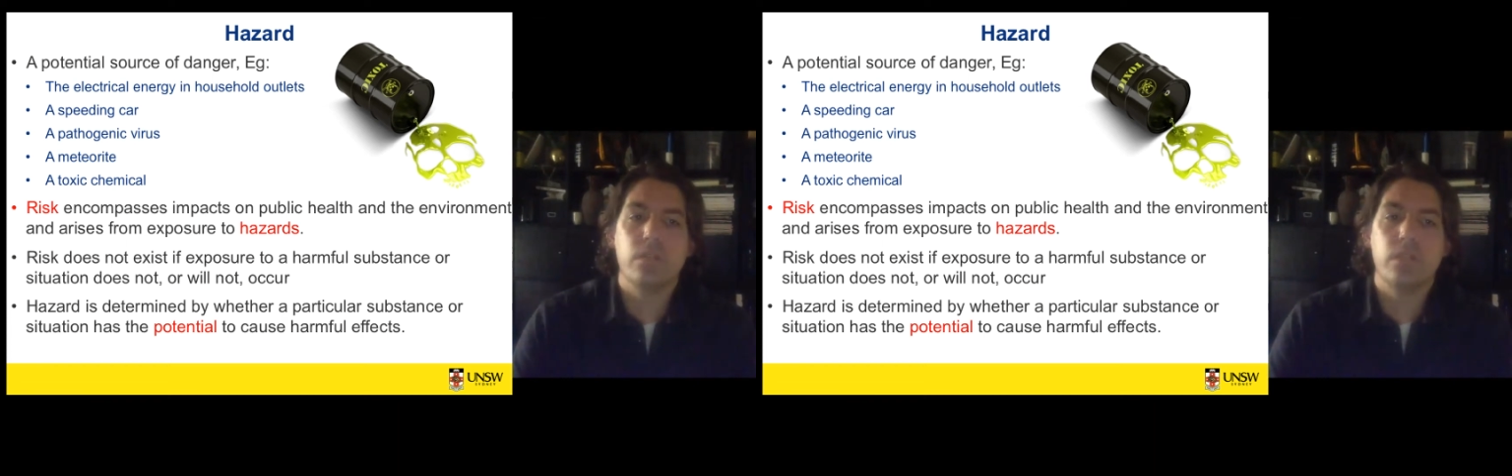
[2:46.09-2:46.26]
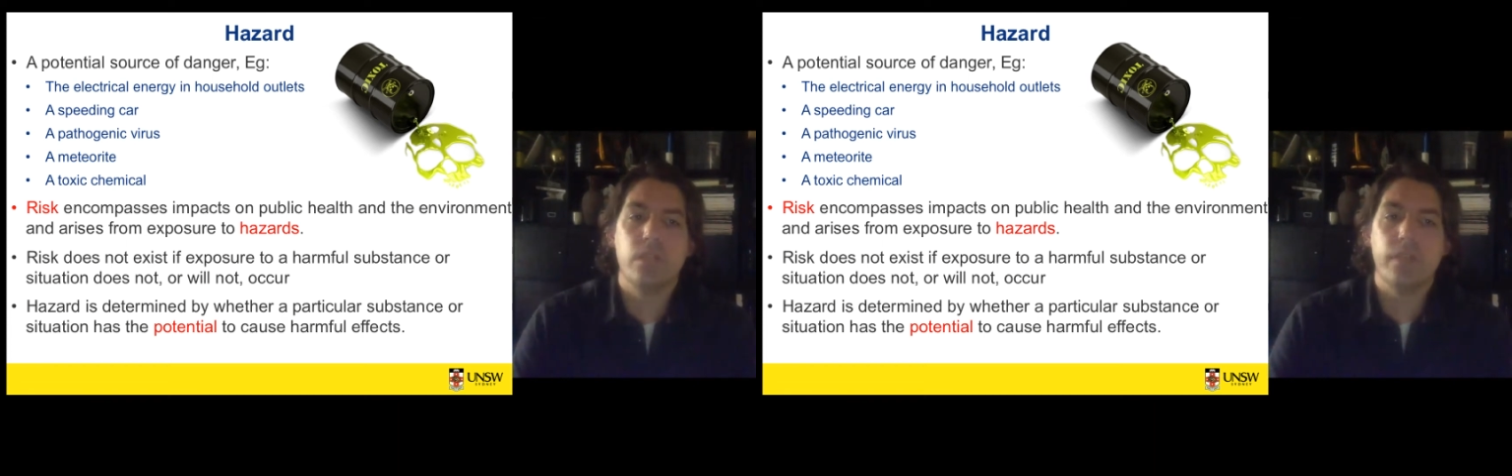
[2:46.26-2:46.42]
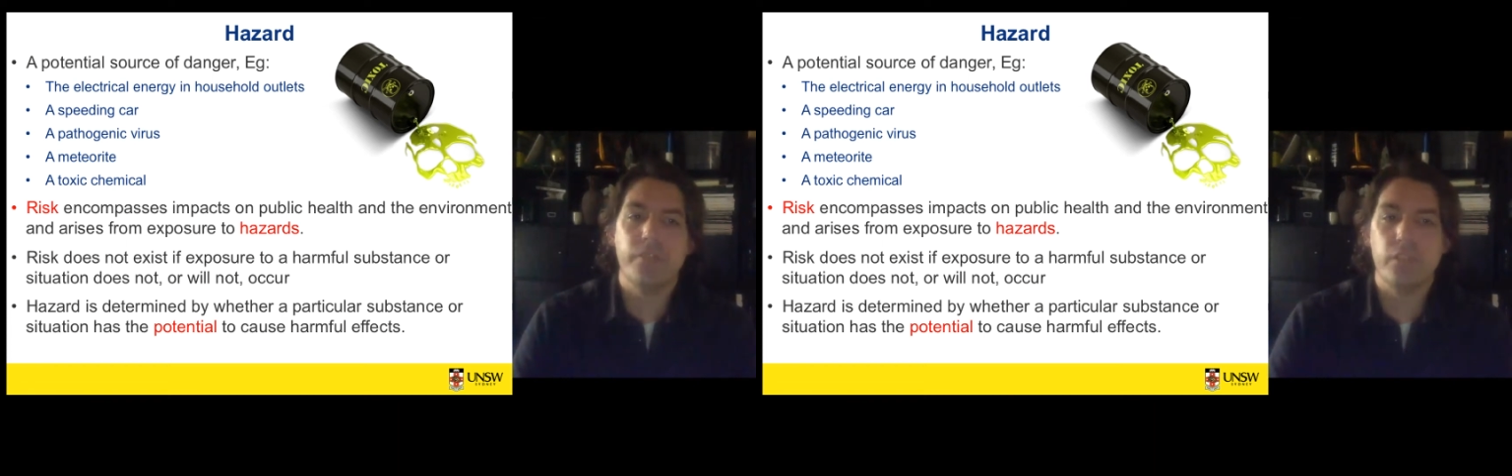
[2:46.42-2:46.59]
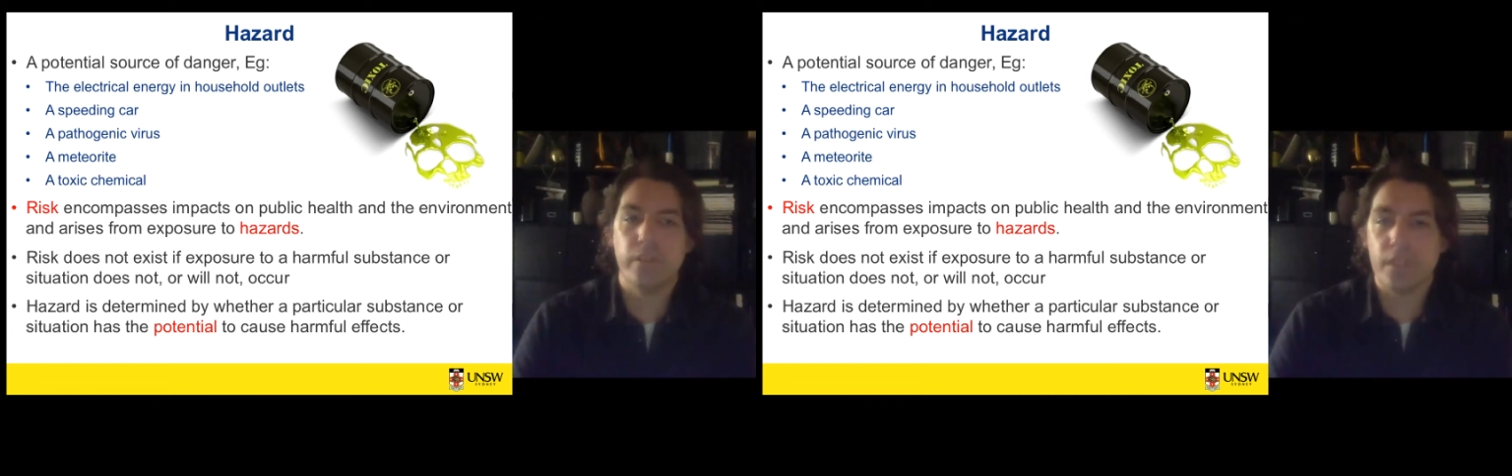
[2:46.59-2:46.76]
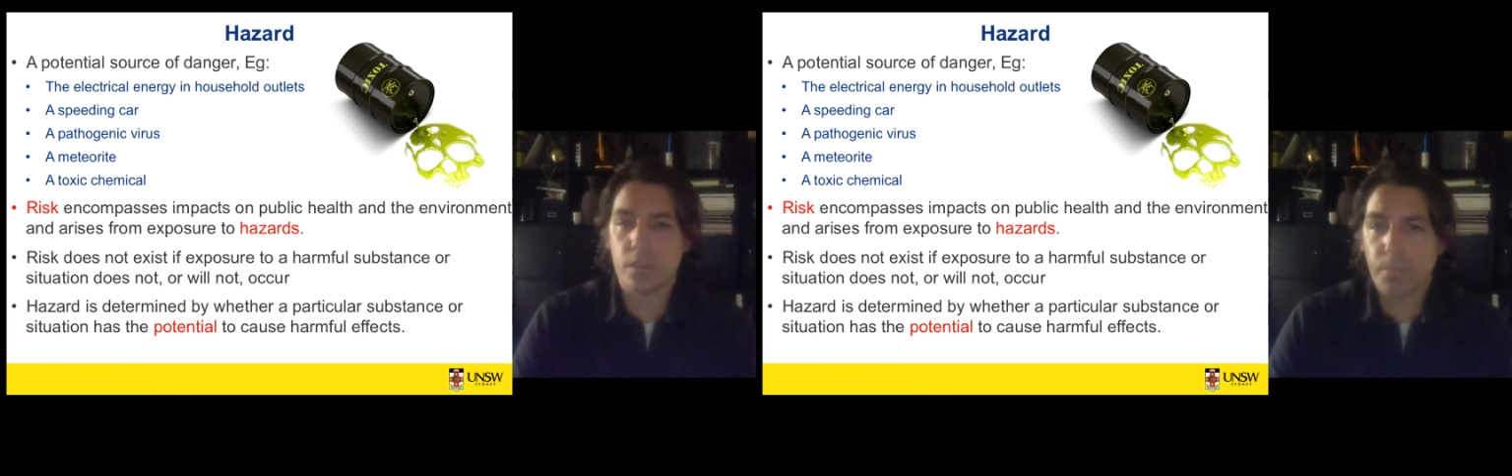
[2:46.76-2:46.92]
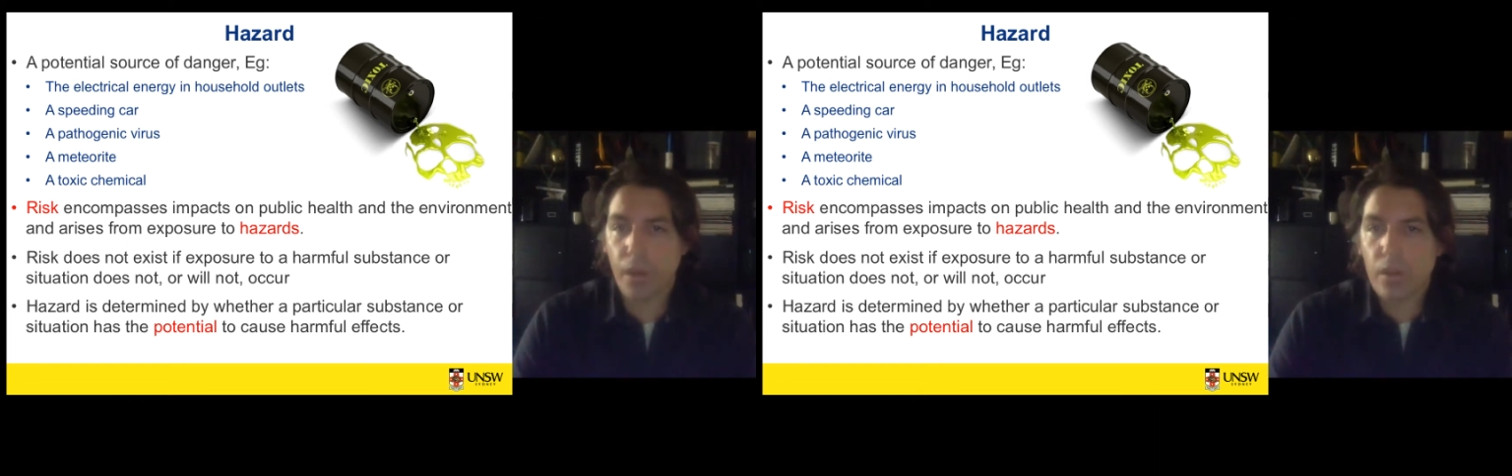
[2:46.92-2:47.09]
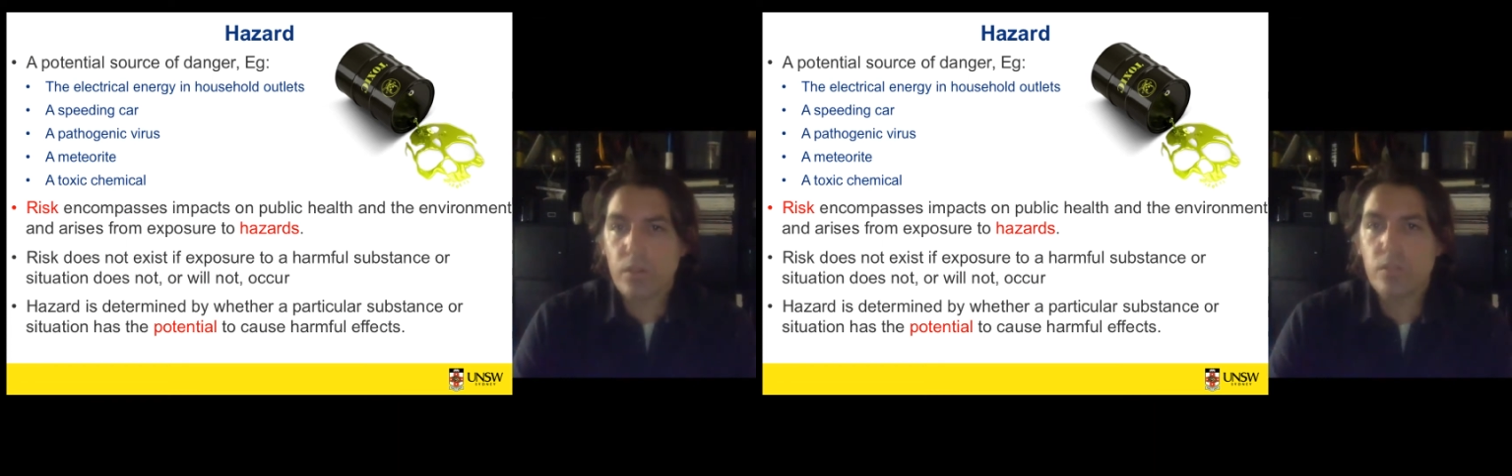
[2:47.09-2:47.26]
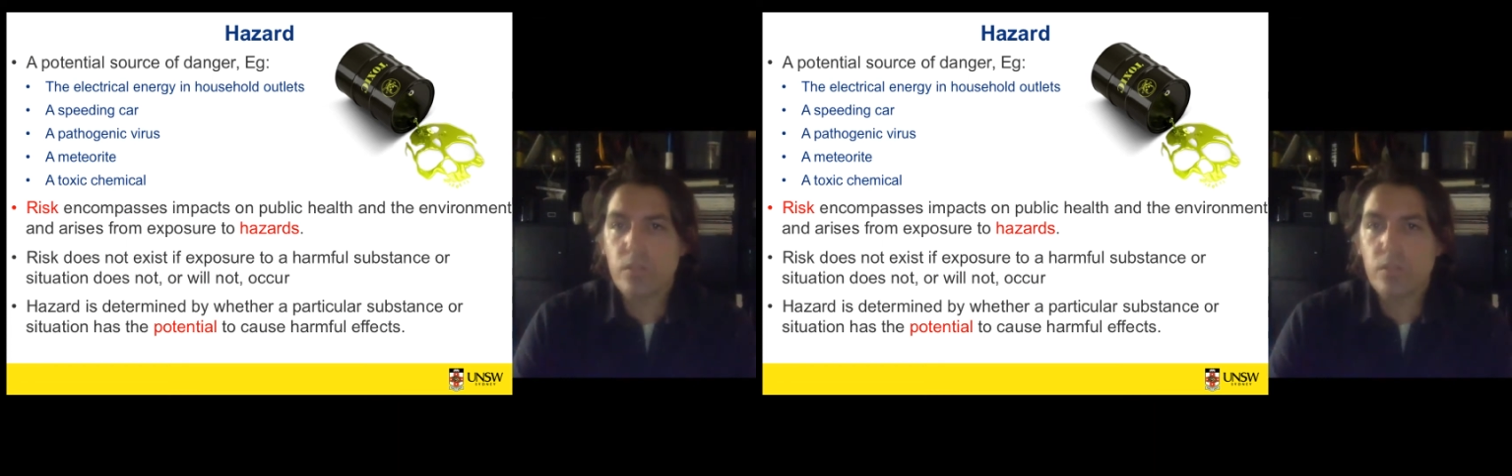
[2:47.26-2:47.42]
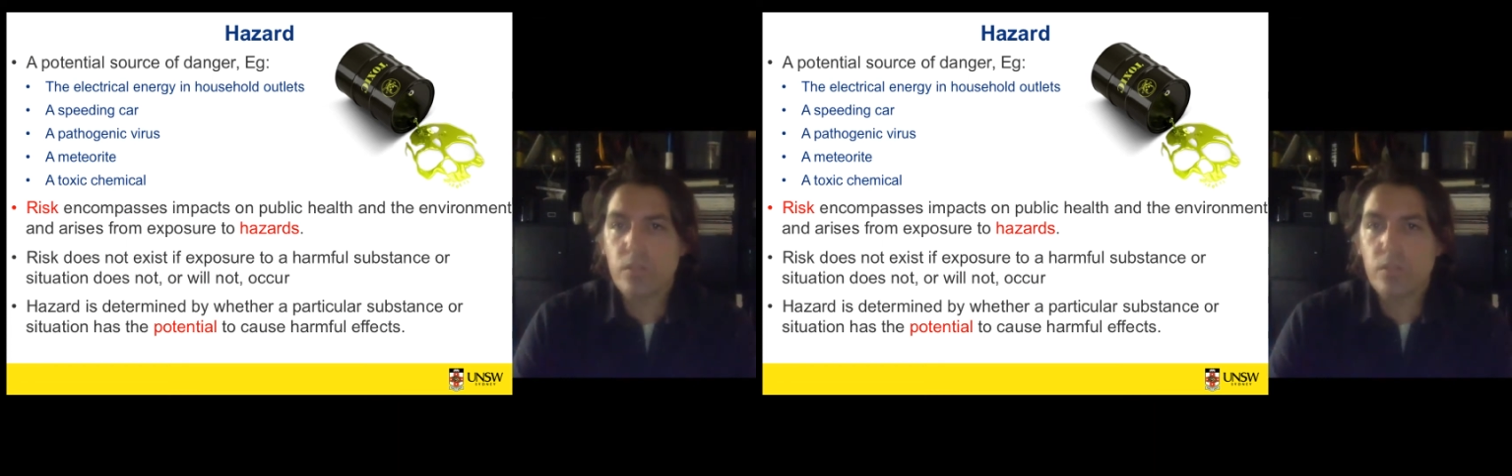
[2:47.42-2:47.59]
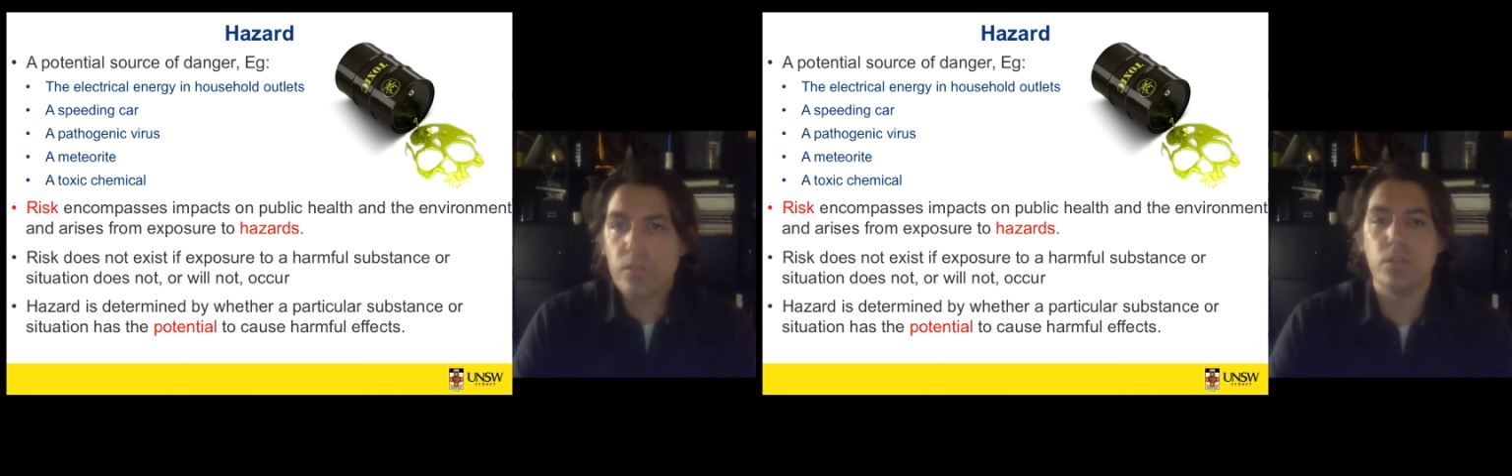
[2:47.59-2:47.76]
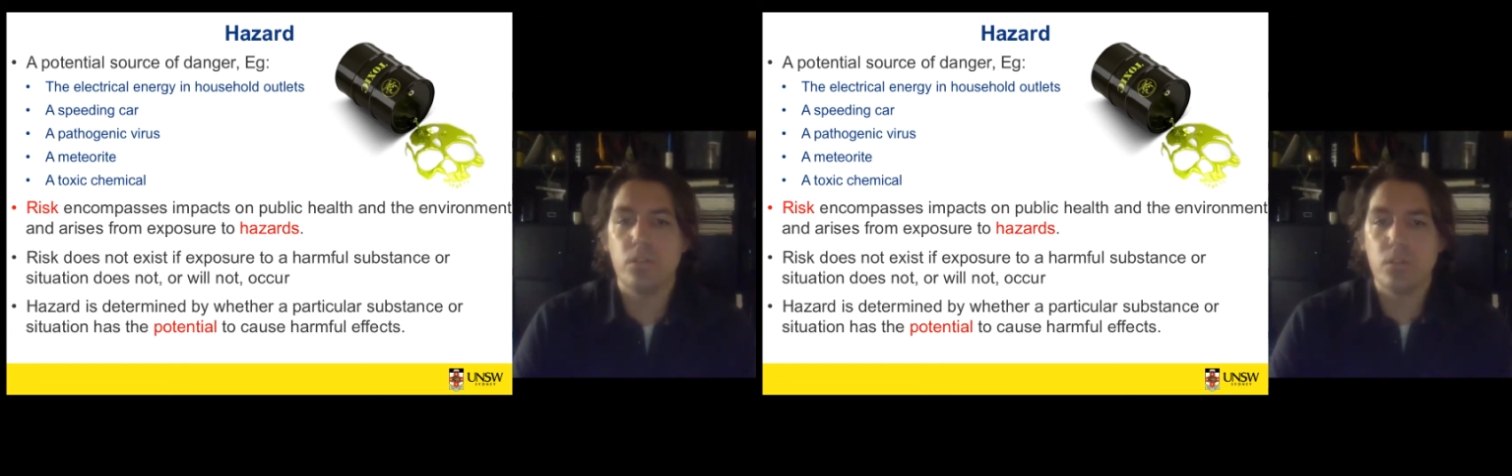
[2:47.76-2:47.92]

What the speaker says: that if you're exposed to